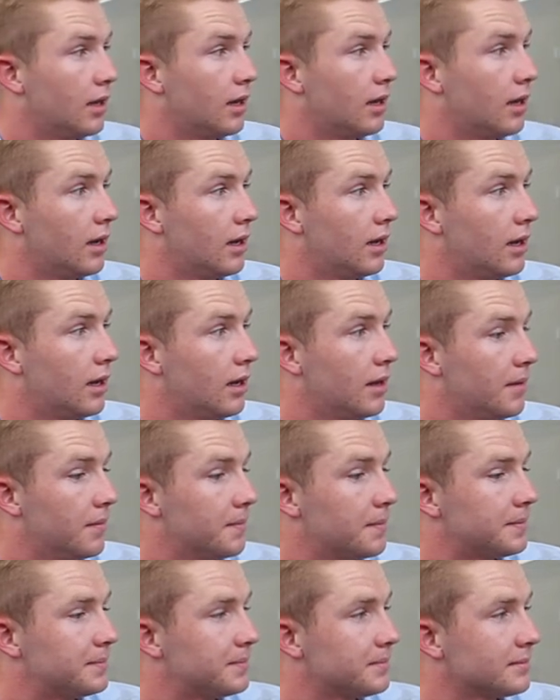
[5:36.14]

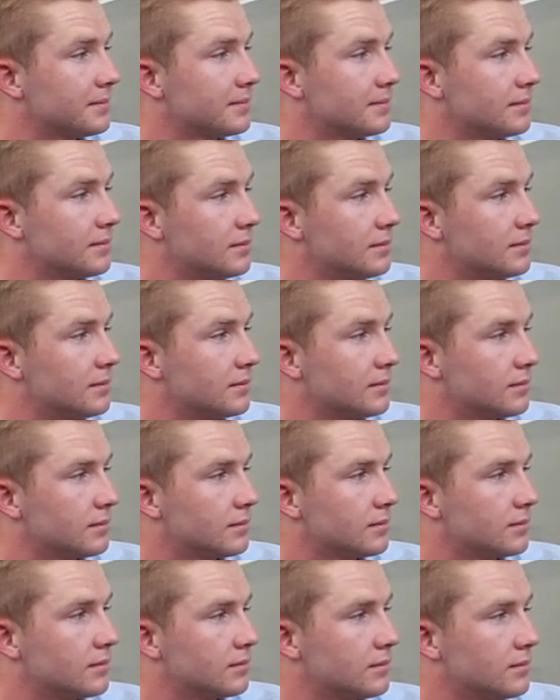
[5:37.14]

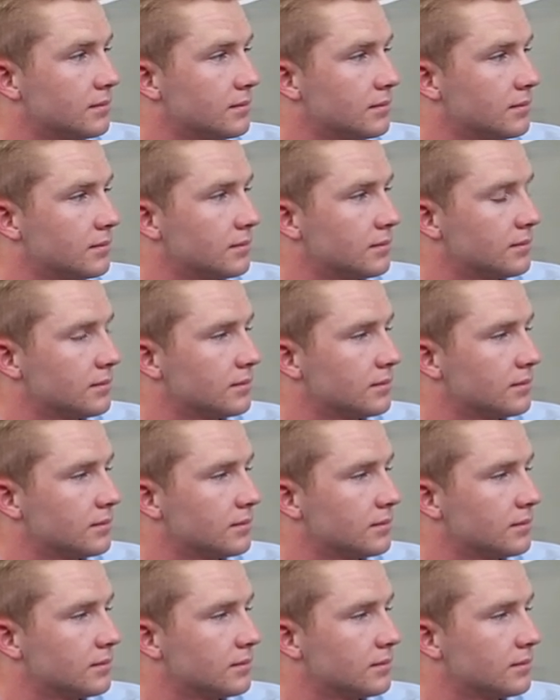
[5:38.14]
This person isn't speaking.